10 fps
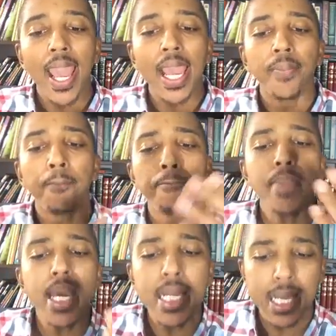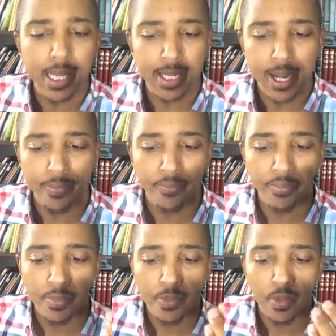Immediately,
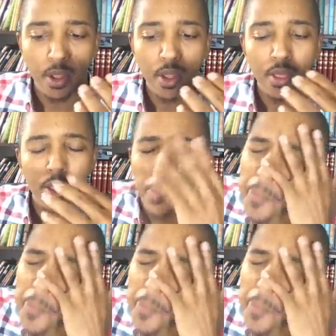the